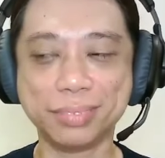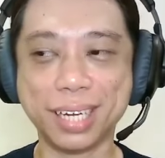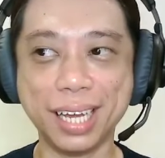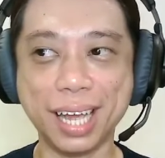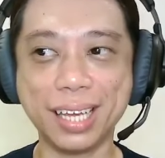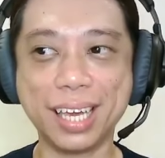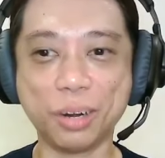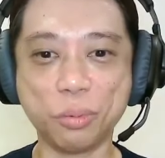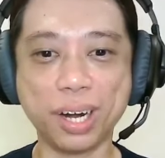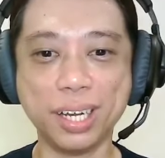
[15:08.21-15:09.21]
I
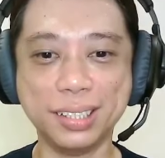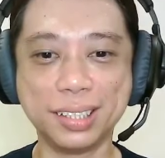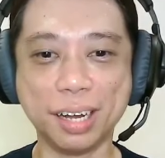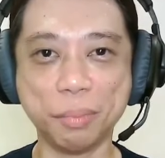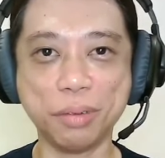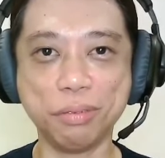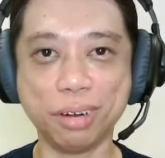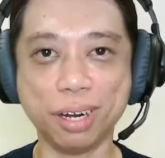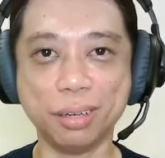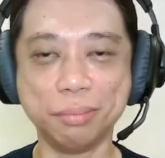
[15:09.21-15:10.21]
get where he's coming
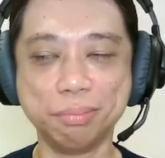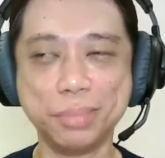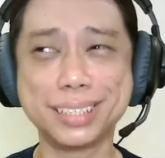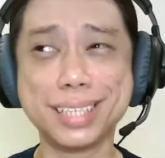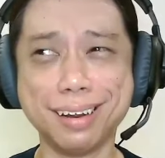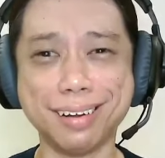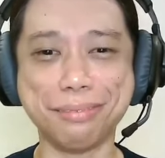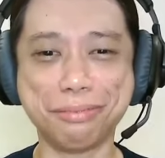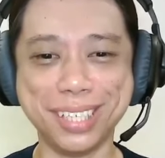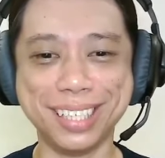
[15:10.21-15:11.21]
from, because I
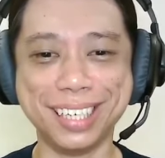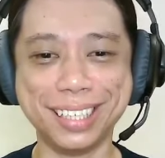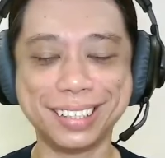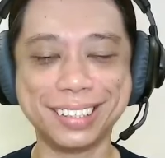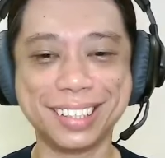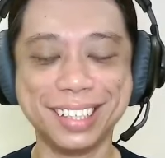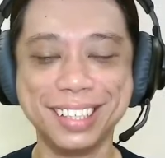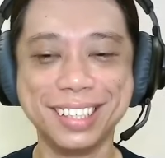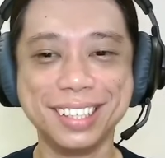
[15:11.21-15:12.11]
love Felix.